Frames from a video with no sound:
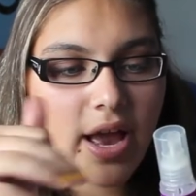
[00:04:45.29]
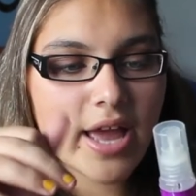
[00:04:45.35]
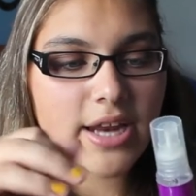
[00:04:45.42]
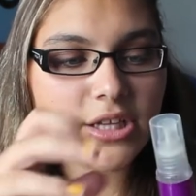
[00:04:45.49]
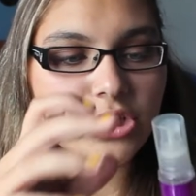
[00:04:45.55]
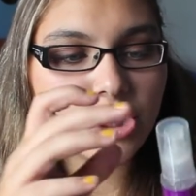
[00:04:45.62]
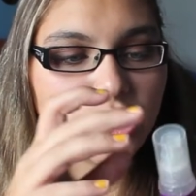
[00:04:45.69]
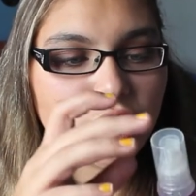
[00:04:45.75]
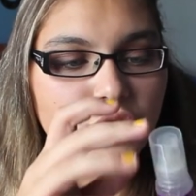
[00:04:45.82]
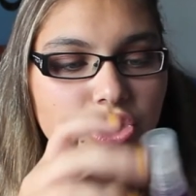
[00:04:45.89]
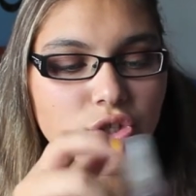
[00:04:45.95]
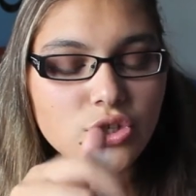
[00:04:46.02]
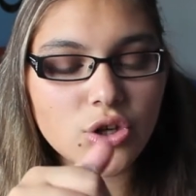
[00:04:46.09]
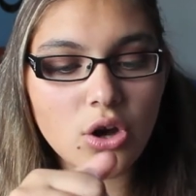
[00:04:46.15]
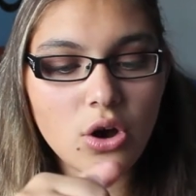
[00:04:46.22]
and it's
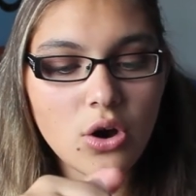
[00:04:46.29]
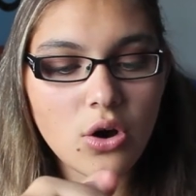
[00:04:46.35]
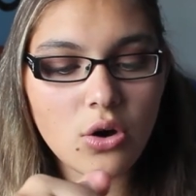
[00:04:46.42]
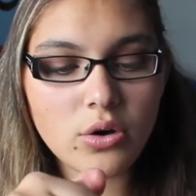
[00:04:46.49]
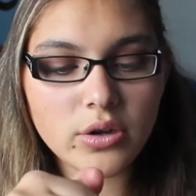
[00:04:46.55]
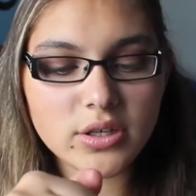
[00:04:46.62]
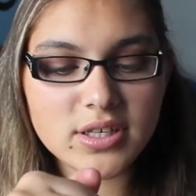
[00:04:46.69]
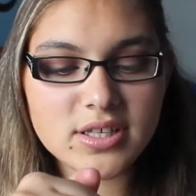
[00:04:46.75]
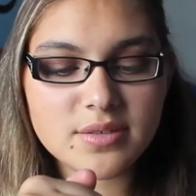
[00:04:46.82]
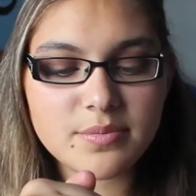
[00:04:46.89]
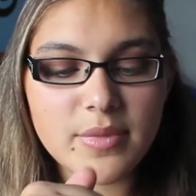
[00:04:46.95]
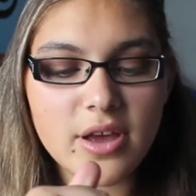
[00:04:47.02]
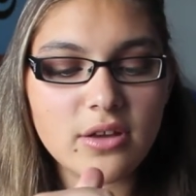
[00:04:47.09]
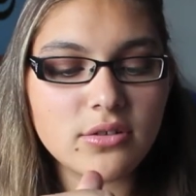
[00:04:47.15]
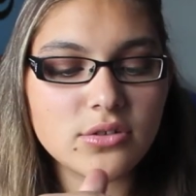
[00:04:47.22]
just so, it
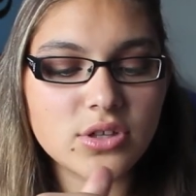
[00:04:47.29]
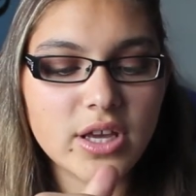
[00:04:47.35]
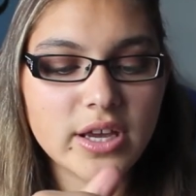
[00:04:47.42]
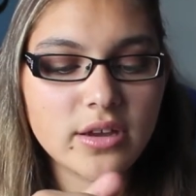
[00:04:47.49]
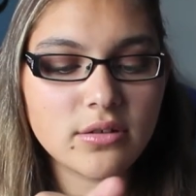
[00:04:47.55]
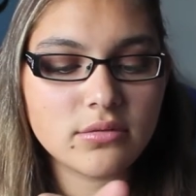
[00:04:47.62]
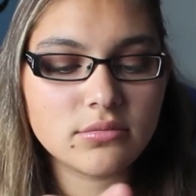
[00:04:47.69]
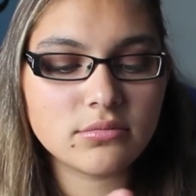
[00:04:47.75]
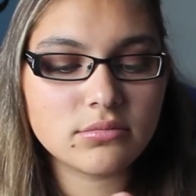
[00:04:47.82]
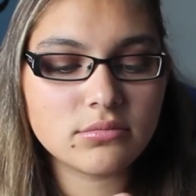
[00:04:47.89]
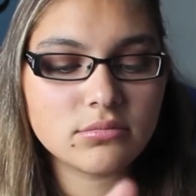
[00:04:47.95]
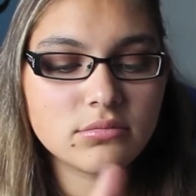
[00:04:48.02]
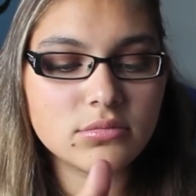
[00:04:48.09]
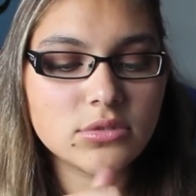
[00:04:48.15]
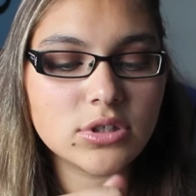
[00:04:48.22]
smells like
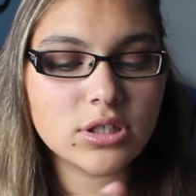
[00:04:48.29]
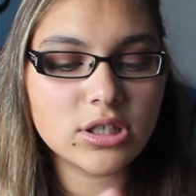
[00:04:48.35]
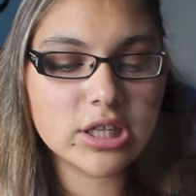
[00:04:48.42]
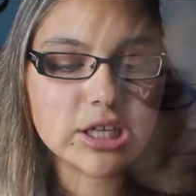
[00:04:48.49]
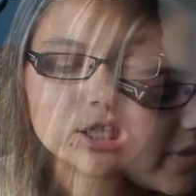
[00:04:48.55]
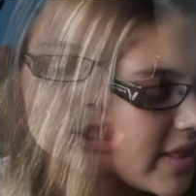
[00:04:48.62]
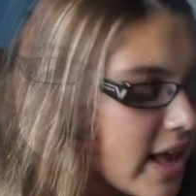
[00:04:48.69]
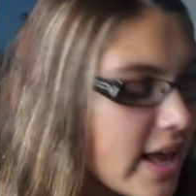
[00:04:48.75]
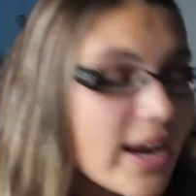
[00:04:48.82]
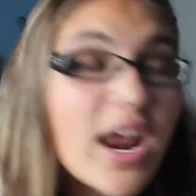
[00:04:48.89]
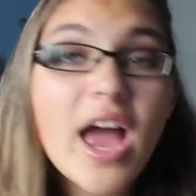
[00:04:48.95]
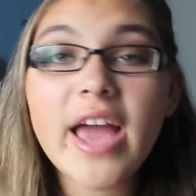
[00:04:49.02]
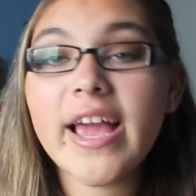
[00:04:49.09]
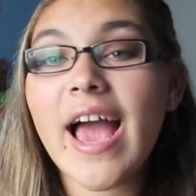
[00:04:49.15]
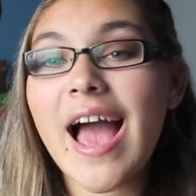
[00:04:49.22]
delicious. Then
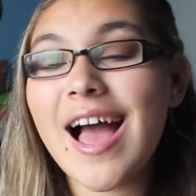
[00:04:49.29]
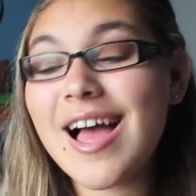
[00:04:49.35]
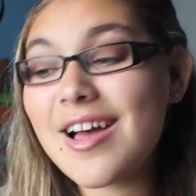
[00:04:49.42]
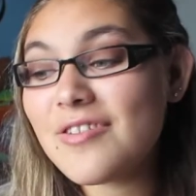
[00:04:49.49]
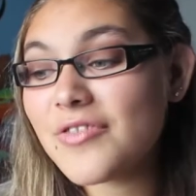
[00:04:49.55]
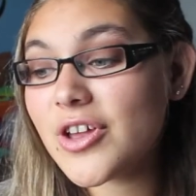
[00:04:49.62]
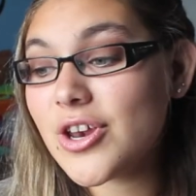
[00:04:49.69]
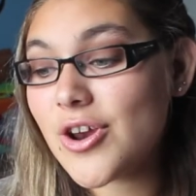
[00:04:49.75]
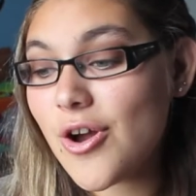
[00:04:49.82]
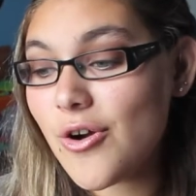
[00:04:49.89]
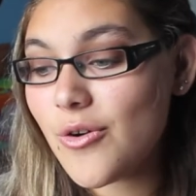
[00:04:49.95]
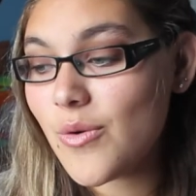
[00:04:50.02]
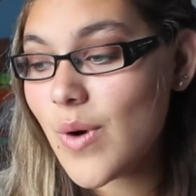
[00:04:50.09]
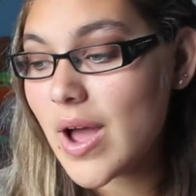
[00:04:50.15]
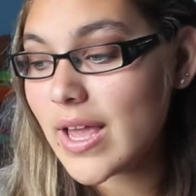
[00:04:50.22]
I have
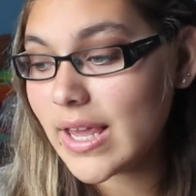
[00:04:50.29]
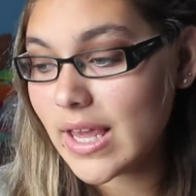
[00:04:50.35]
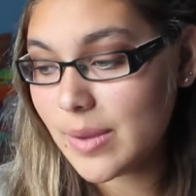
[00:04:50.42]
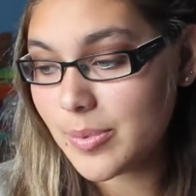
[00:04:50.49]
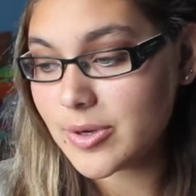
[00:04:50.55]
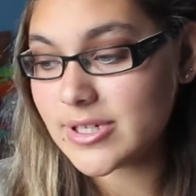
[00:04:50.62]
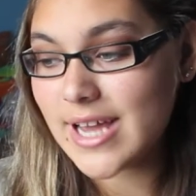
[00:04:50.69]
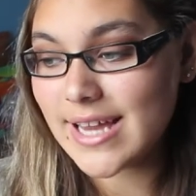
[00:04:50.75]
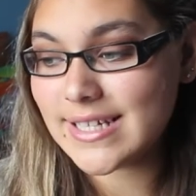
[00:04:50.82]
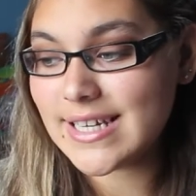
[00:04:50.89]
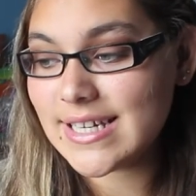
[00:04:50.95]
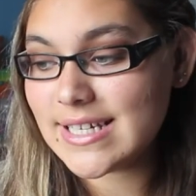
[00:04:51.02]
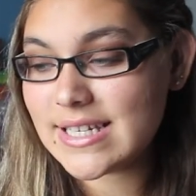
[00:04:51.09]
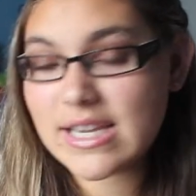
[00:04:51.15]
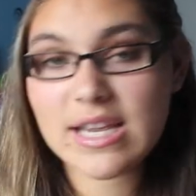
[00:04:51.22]
no heat
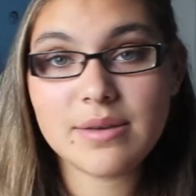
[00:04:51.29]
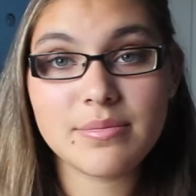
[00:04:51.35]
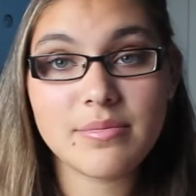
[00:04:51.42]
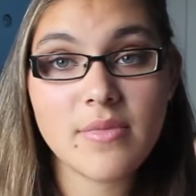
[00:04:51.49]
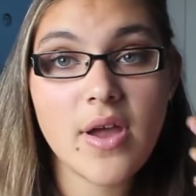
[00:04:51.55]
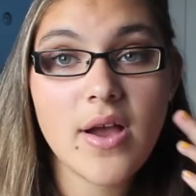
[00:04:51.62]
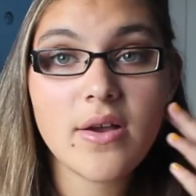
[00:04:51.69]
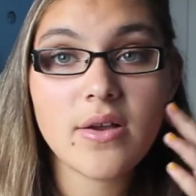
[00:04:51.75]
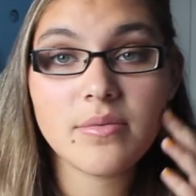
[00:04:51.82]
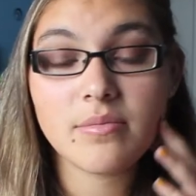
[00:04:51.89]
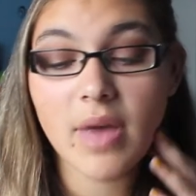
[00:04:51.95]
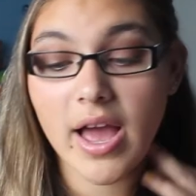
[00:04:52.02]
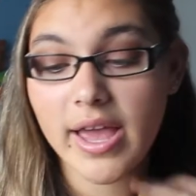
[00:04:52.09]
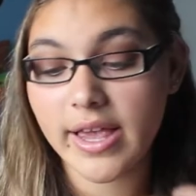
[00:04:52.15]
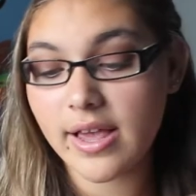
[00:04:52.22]
protectant in
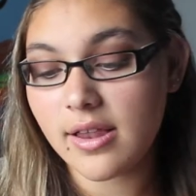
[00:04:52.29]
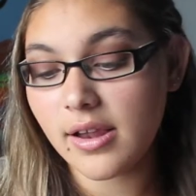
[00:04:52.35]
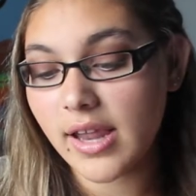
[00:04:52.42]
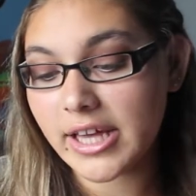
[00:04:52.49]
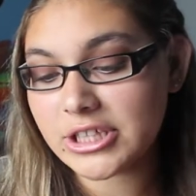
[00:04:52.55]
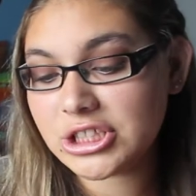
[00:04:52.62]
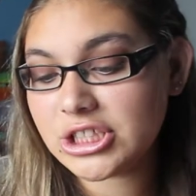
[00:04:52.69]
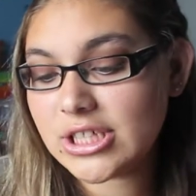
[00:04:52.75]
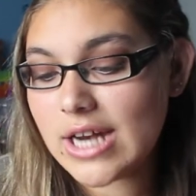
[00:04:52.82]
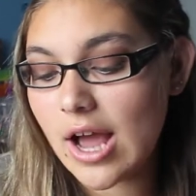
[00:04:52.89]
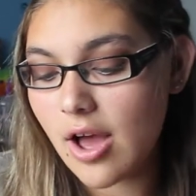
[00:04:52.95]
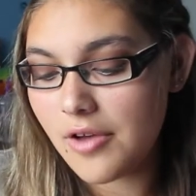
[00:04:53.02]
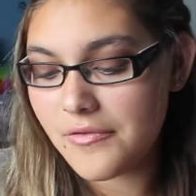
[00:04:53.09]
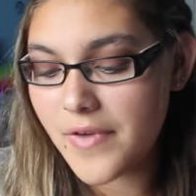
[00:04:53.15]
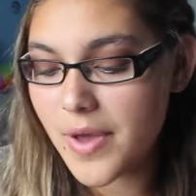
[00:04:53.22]
my collection
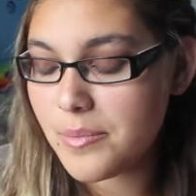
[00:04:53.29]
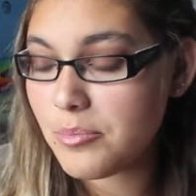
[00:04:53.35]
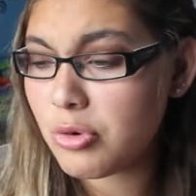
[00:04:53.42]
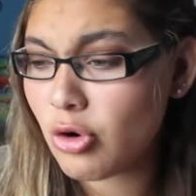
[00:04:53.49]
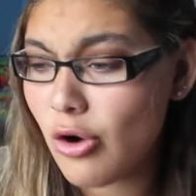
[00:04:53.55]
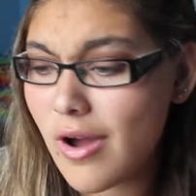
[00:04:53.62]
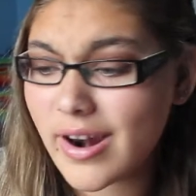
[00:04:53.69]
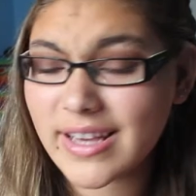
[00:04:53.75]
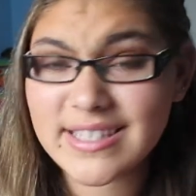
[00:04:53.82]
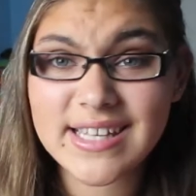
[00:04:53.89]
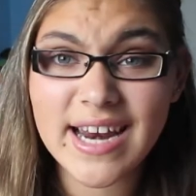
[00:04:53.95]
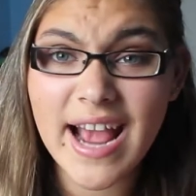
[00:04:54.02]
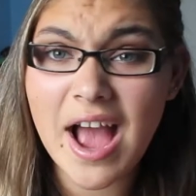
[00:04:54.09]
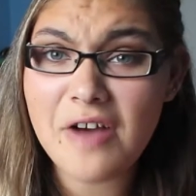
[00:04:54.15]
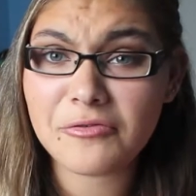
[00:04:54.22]
of products that I
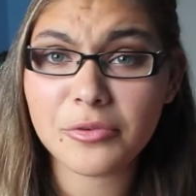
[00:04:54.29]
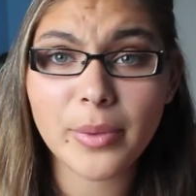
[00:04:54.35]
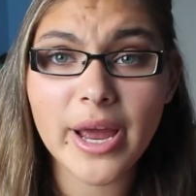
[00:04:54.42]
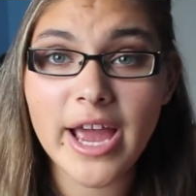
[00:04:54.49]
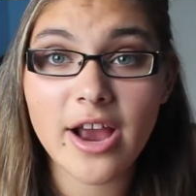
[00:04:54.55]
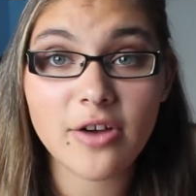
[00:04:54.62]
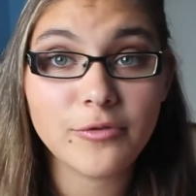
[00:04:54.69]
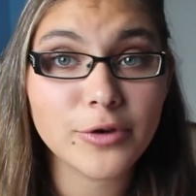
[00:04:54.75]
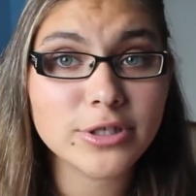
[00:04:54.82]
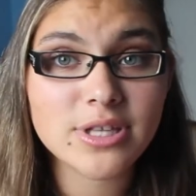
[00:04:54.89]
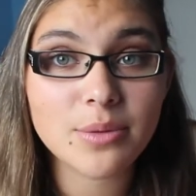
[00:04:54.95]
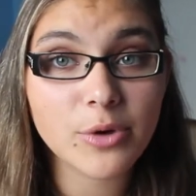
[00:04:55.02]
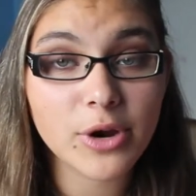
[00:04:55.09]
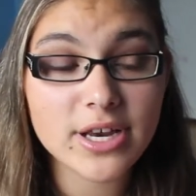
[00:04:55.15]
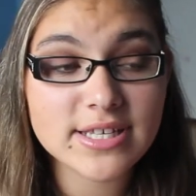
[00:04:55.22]
have for my hair for
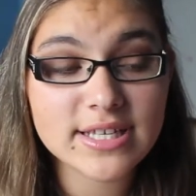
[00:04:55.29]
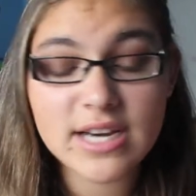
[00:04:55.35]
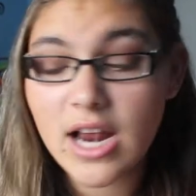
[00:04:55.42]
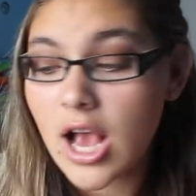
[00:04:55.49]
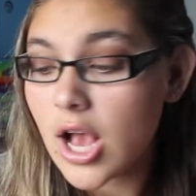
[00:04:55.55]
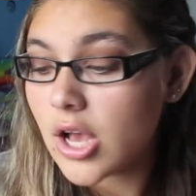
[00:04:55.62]
some reason.